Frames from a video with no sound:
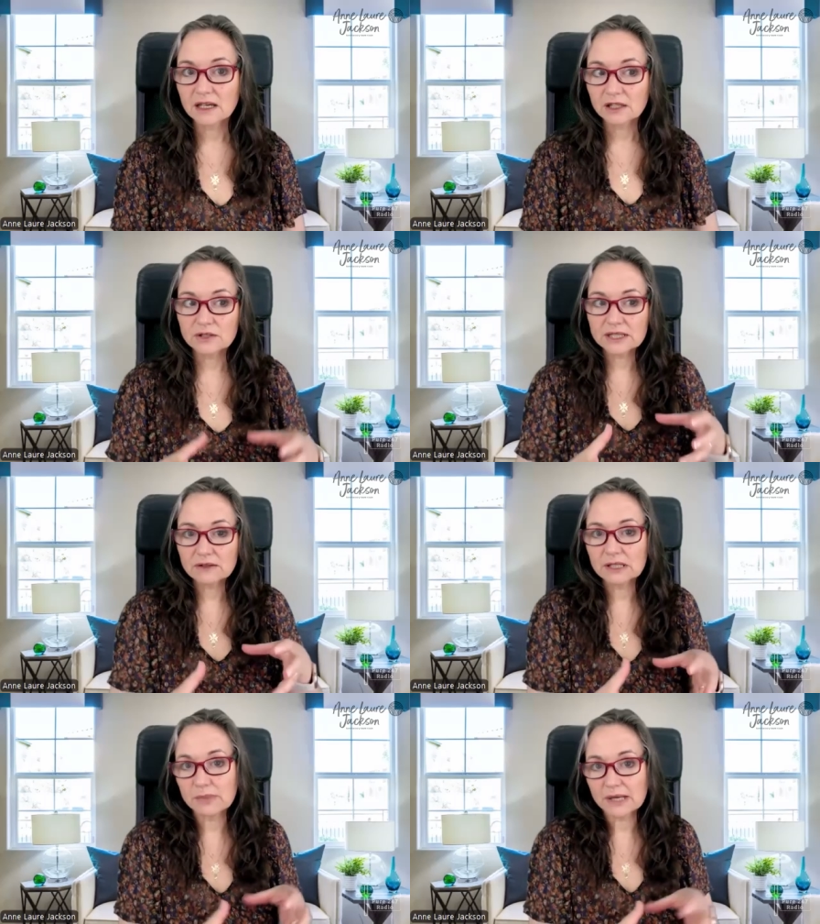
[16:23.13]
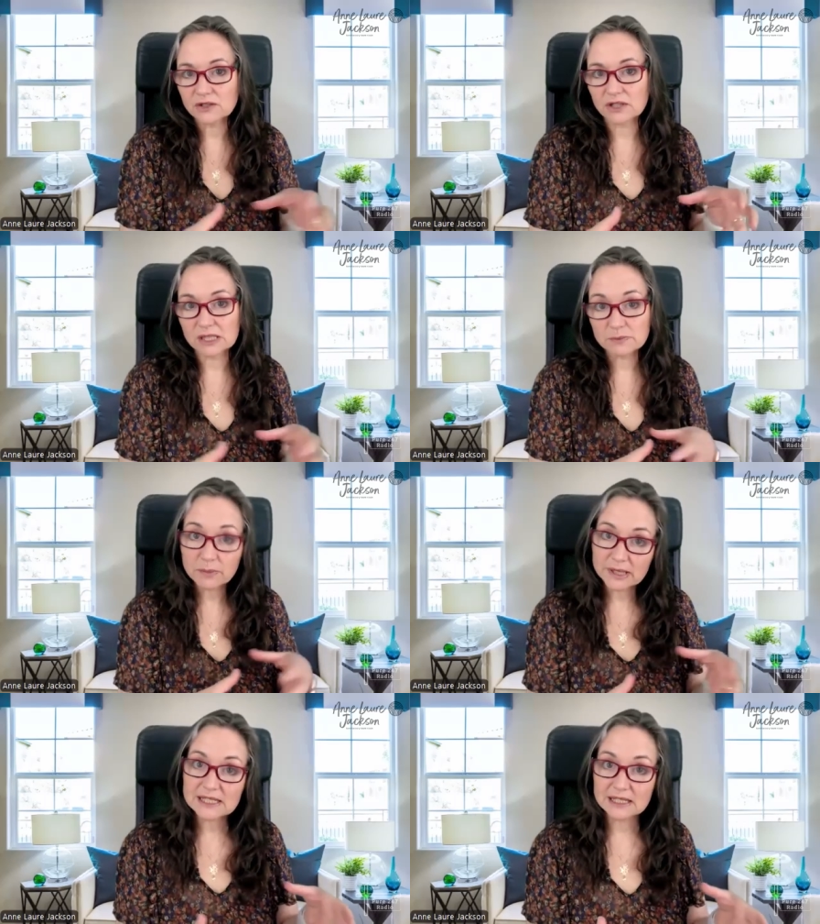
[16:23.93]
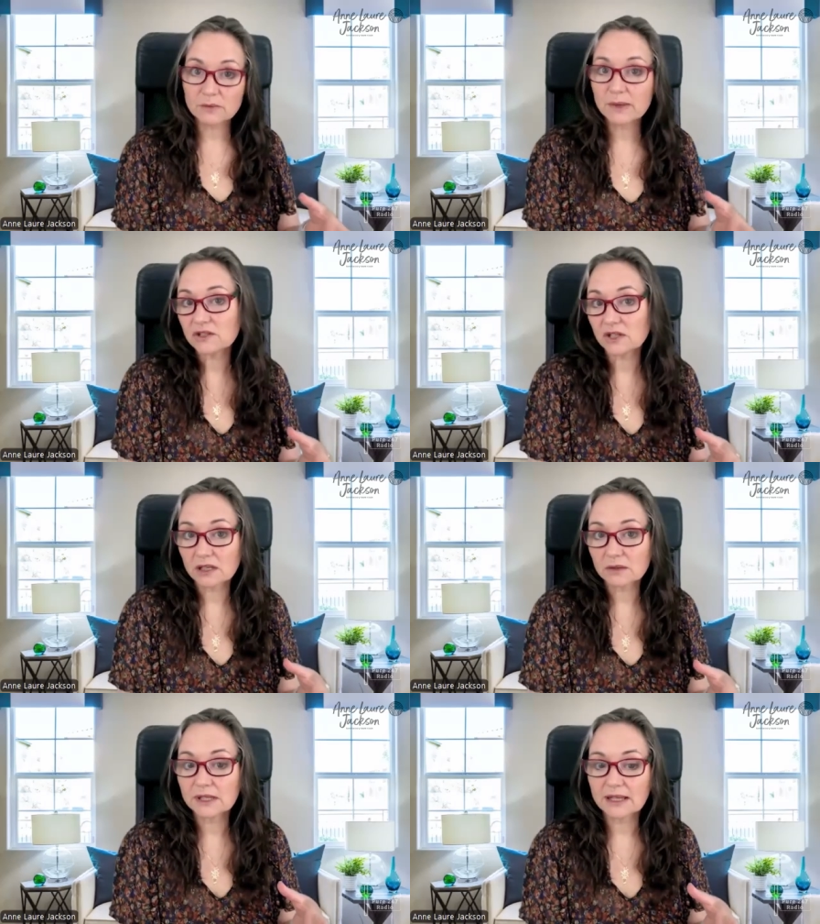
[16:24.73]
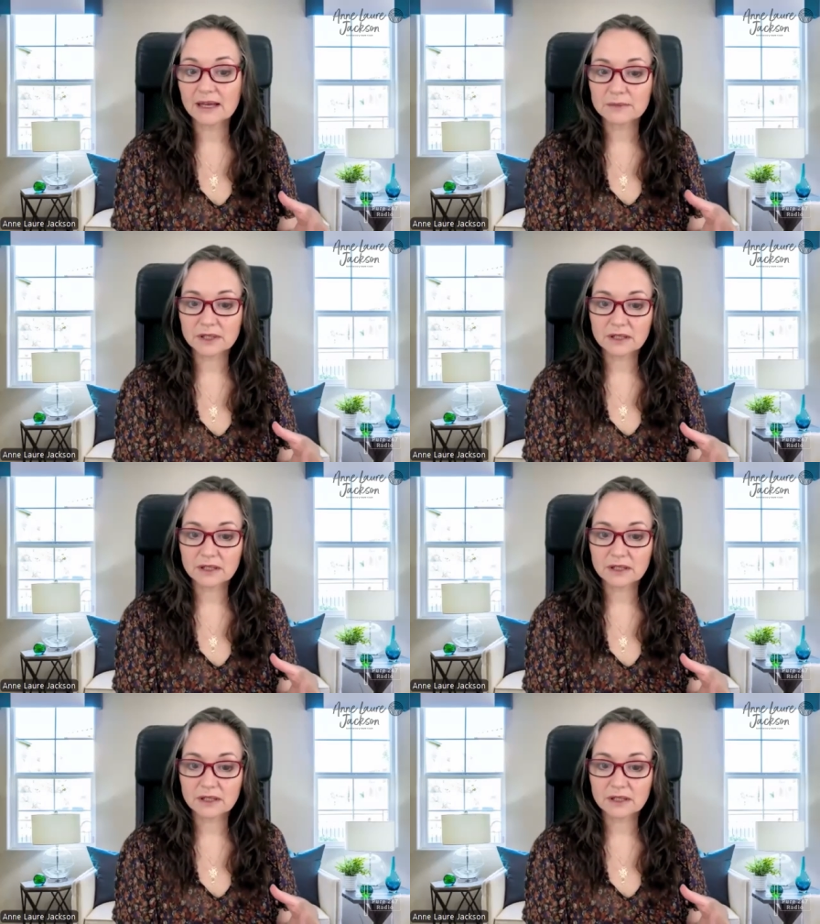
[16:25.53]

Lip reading: You still need bed sheets, but basically your bed sheet can be your hammock,